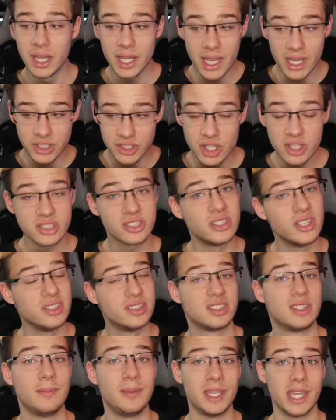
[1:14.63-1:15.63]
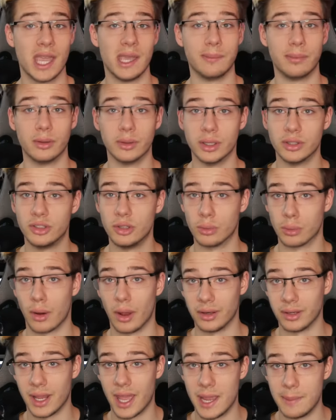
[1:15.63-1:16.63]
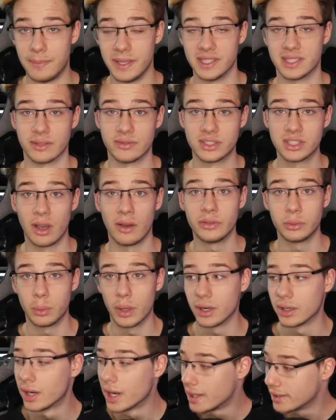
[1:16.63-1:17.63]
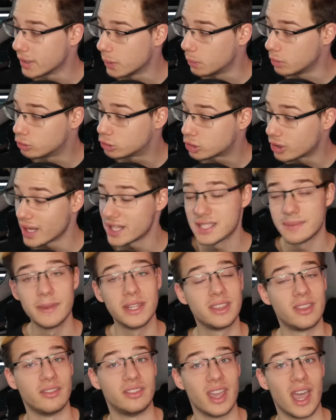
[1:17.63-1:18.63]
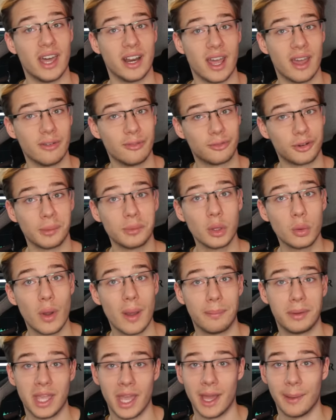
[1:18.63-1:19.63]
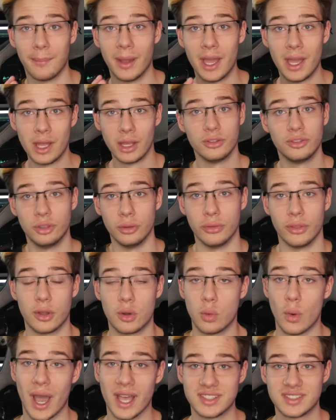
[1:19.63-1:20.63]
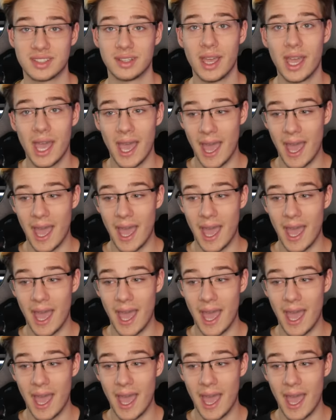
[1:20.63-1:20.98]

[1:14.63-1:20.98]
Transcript: It just needs to be able to run a piece of software that will transmit the data from the webcam to the Quest.